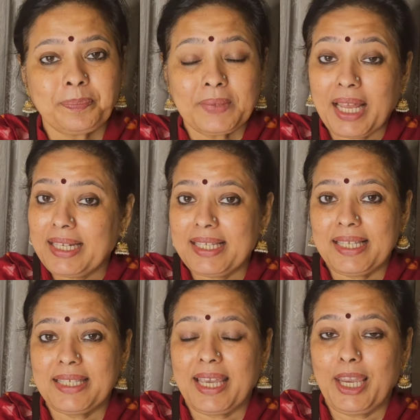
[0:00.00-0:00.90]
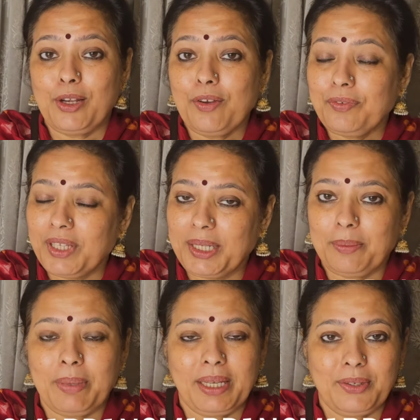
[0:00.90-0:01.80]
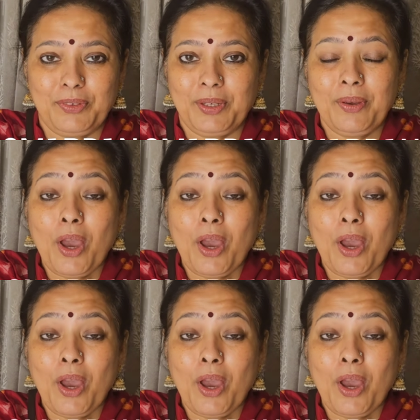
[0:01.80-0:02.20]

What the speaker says: That is the scale of Natta Bhairavi.